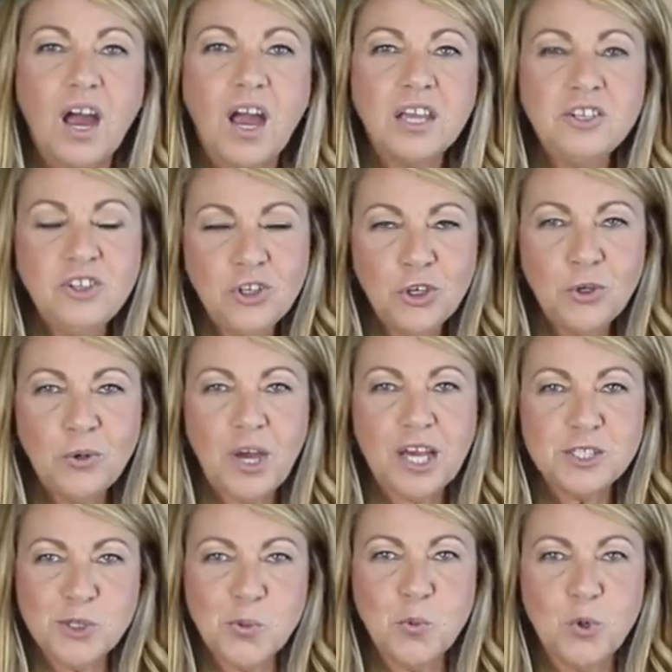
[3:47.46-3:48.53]
I know
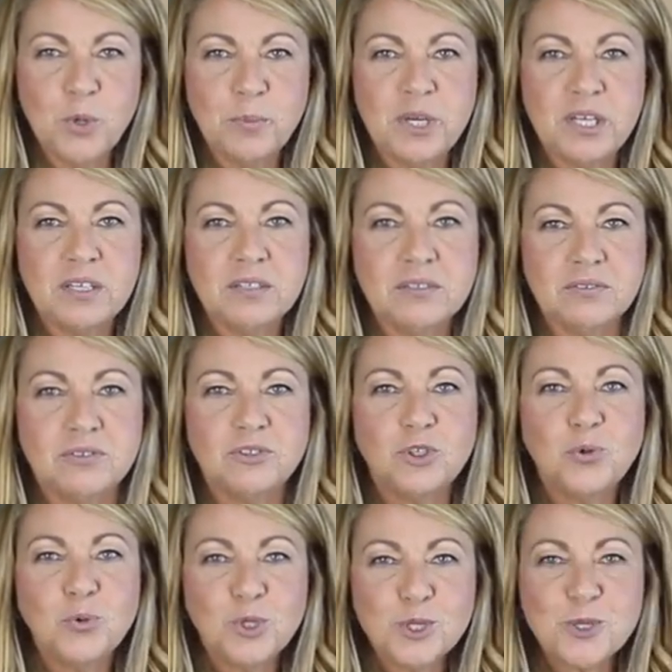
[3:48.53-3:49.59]
as a woman,
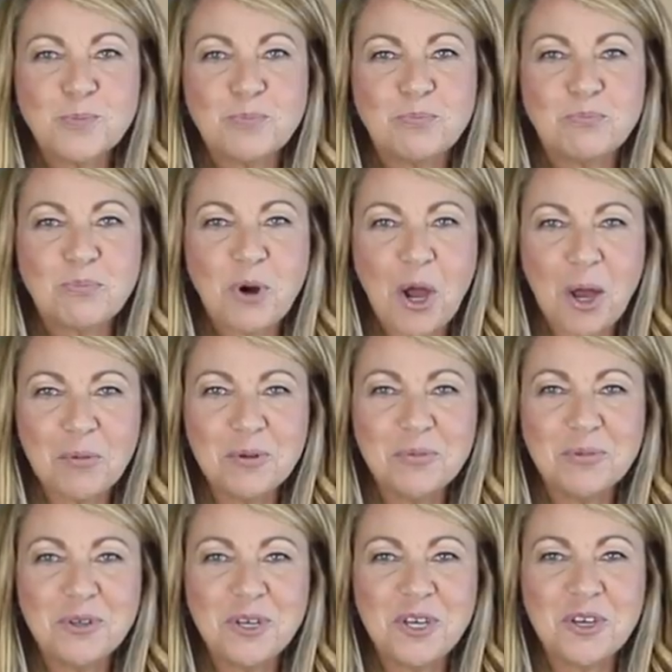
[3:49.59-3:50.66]

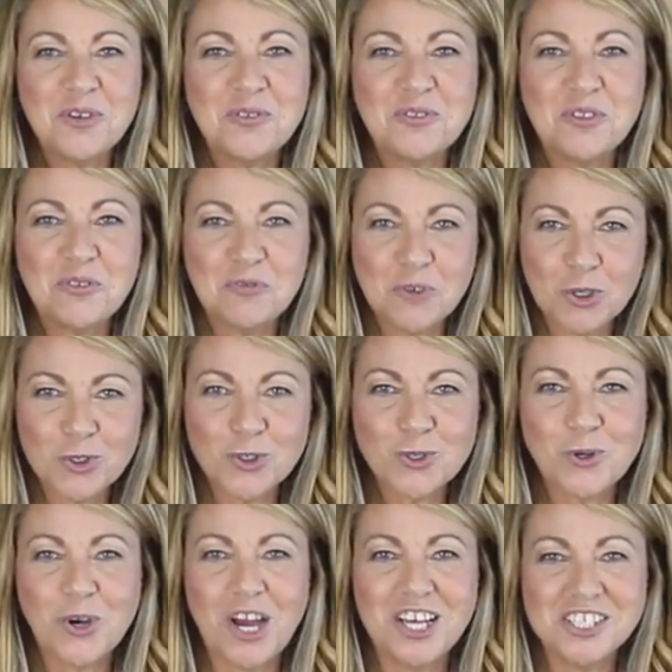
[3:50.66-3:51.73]
probably the first
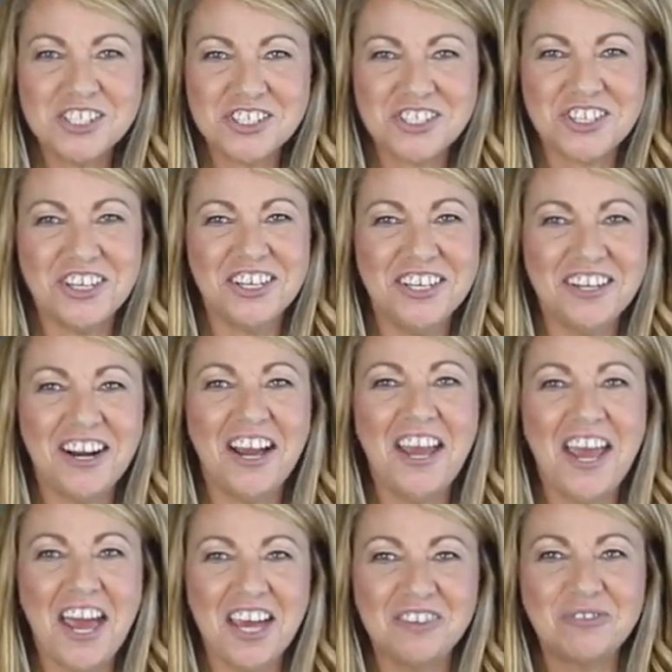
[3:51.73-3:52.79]
question I
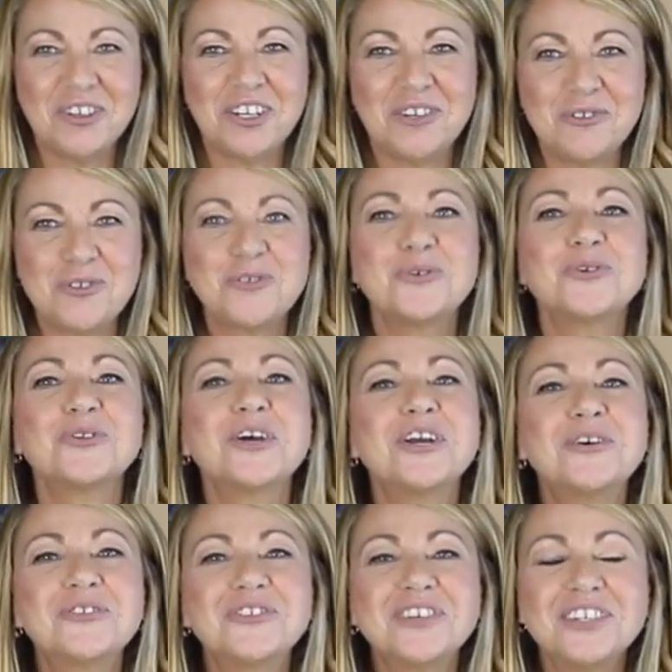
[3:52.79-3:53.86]
had when I was told that
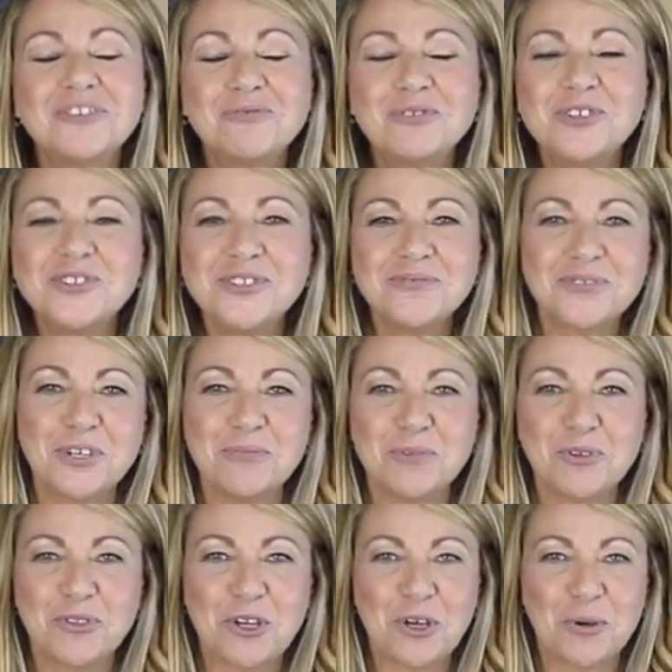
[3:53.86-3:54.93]
I was going to receive
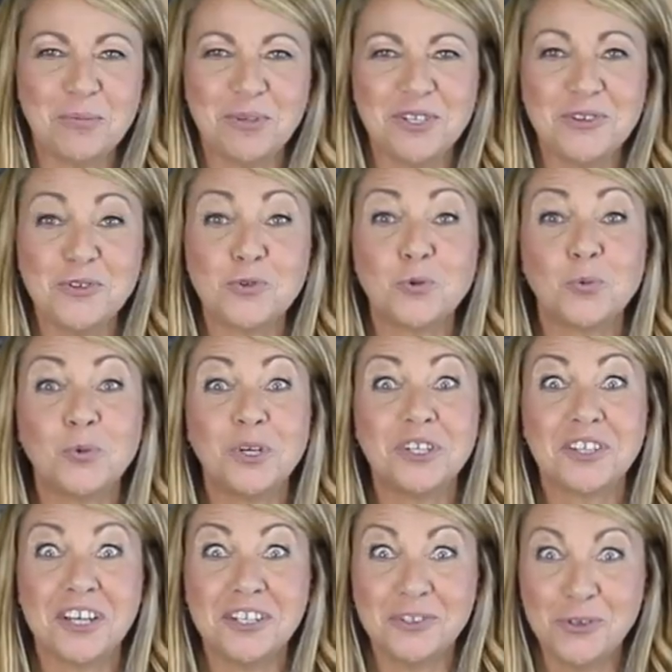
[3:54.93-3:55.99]
chemotherapy is,
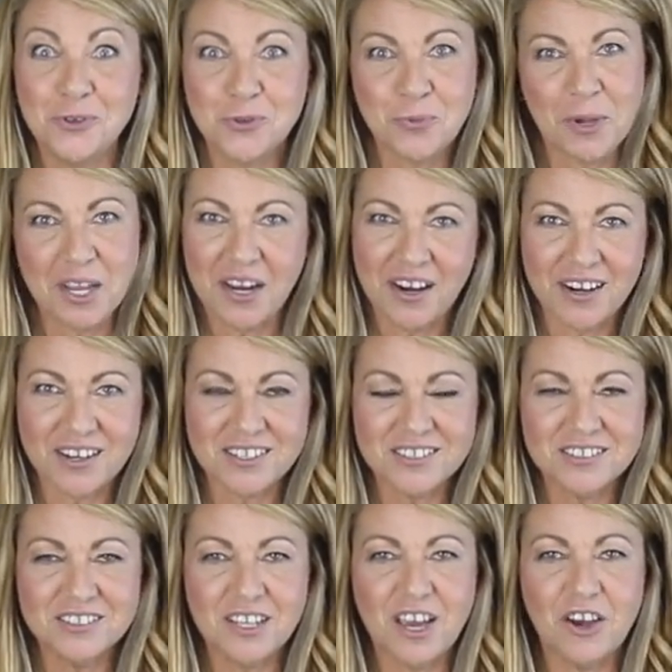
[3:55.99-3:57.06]
will I lose my hair?
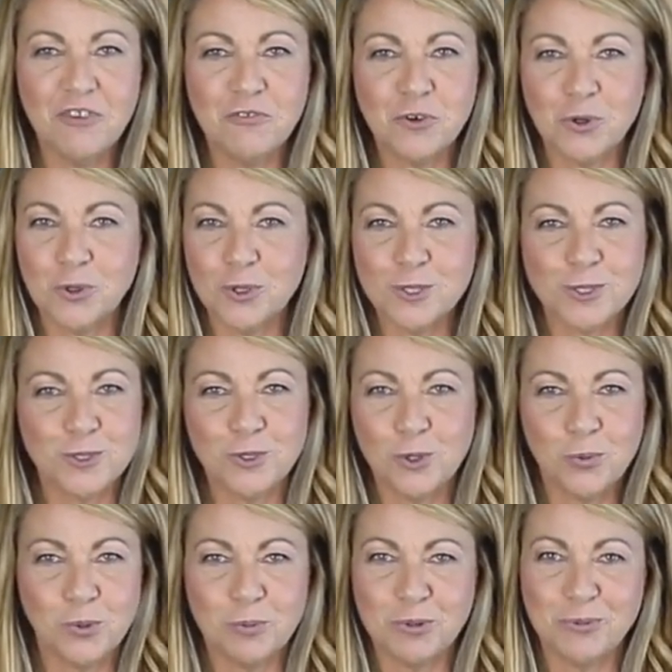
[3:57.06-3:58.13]
Of course, no
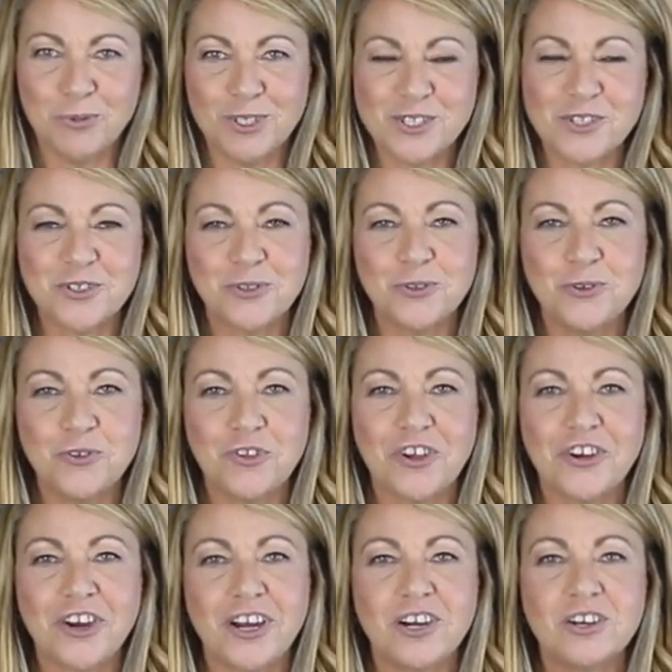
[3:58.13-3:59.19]
woman wants to lose their
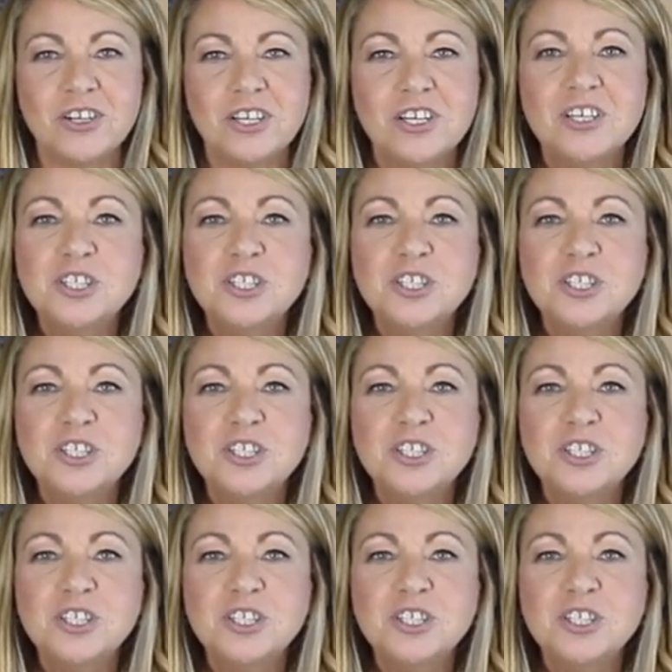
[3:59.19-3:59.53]
hair.